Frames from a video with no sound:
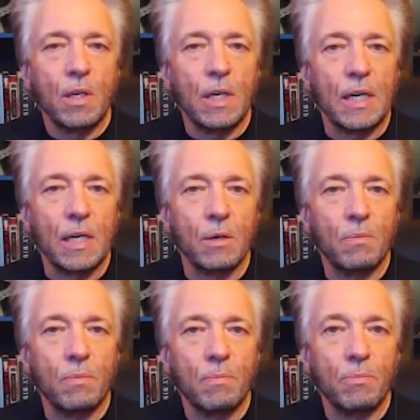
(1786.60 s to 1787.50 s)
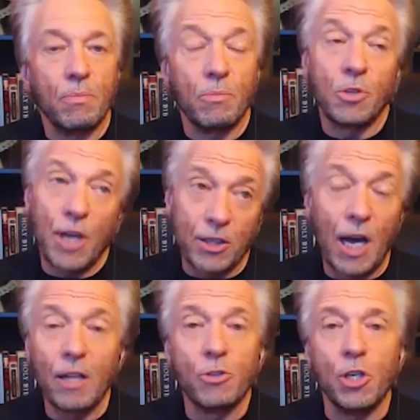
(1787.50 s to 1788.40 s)
Uh, the
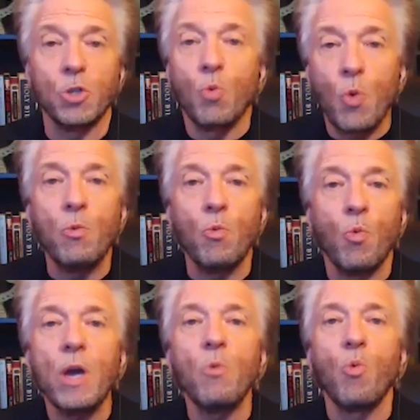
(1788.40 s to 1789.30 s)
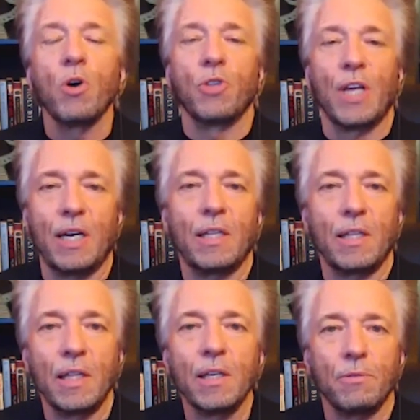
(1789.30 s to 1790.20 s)
technology is we will not
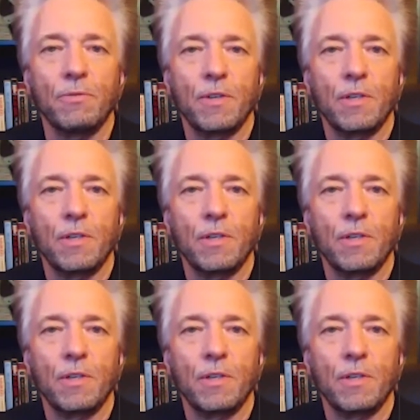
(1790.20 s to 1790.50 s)
live